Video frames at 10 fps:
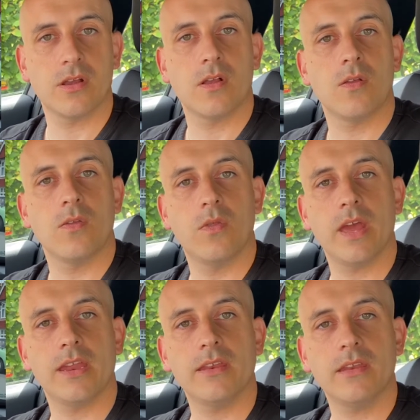
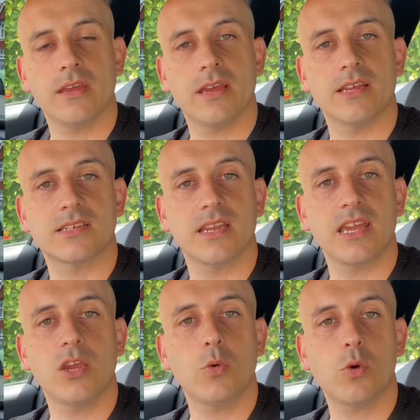then it's an
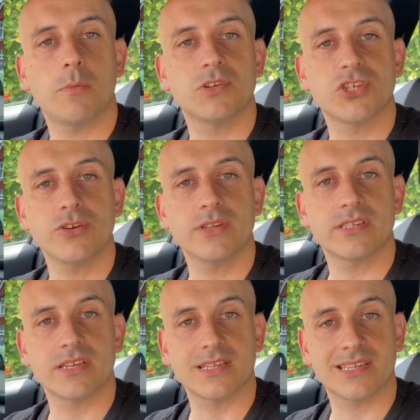equal
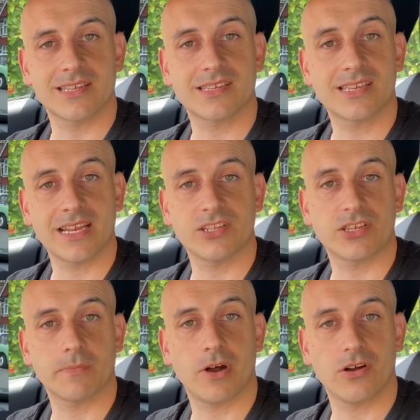opportunity to the
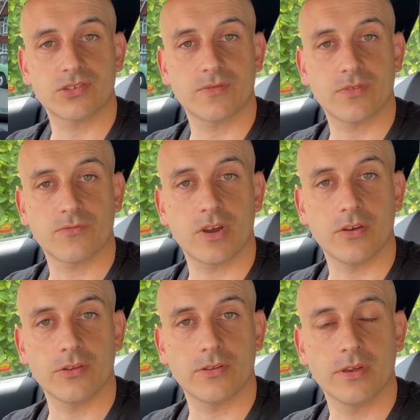centre part of the
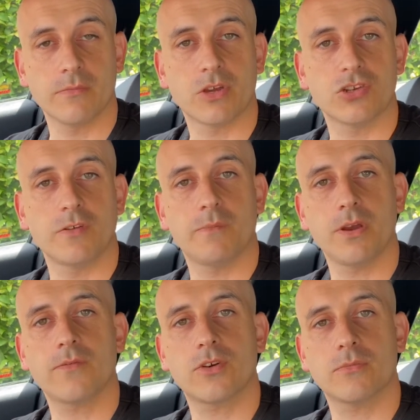road because you've
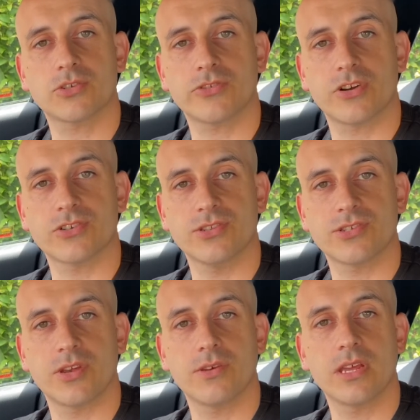both got obstruction,
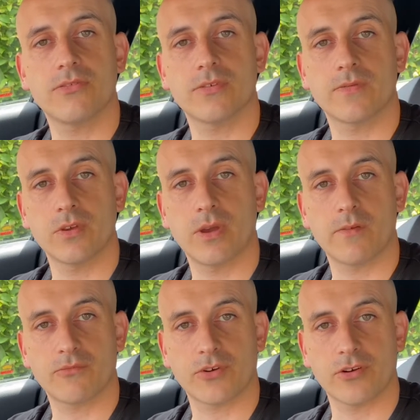so neither of you
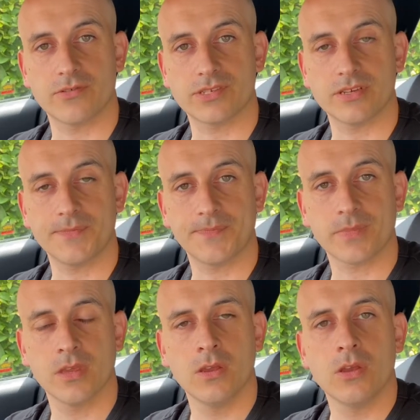have priority.
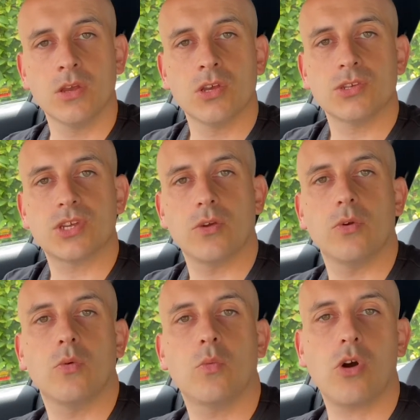So
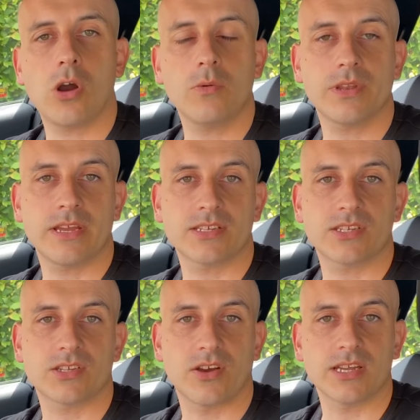what I would
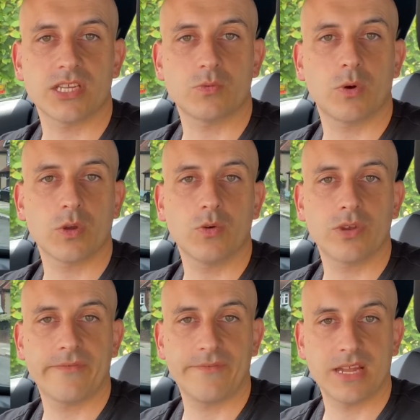exercise is what we call
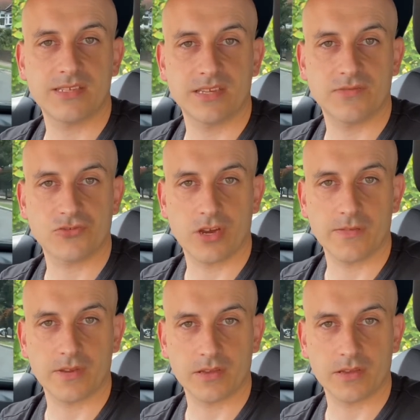defensive driving,